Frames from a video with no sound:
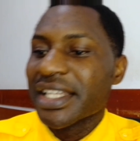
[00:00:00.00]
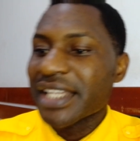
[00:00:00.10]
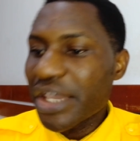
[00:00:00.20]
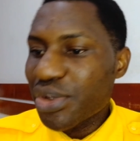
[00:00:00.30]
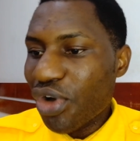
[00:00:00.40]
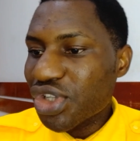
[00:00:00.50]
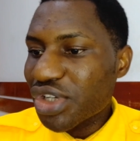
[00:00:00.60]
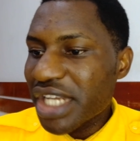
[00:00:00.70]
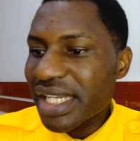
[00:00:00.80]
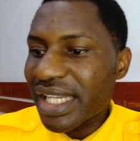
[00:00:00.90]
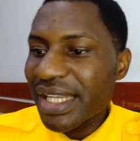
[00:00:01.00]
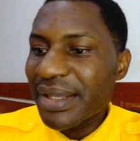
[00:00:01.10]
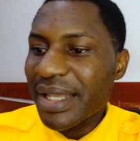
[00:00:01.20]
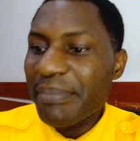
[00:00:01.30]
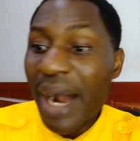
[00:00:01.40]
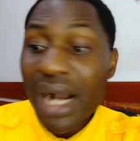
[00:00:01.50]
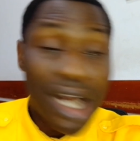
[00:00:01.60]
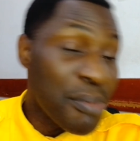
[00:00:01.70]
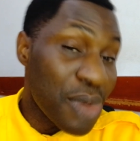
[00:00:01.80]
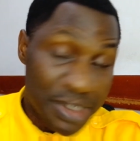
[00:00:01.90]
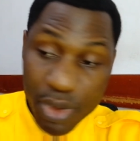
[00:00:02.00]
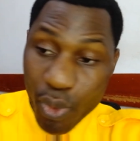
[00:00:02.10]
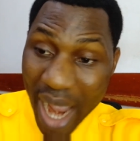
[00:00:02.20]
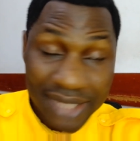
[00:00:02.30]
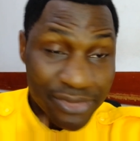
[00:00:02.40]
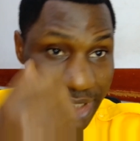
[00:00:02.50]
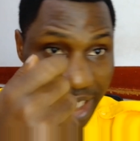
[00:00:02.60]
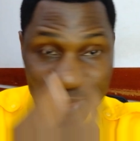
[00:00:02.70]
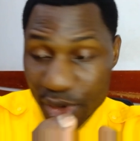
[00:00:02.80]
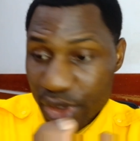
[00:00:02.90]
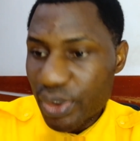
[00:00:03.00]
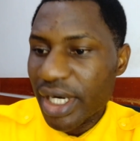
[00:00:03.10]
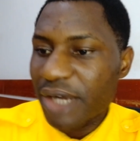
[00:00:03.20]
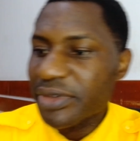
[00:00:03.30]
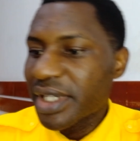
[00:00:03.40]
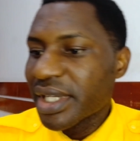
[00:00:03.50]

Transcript: Then you also need a background must be white for that photograph.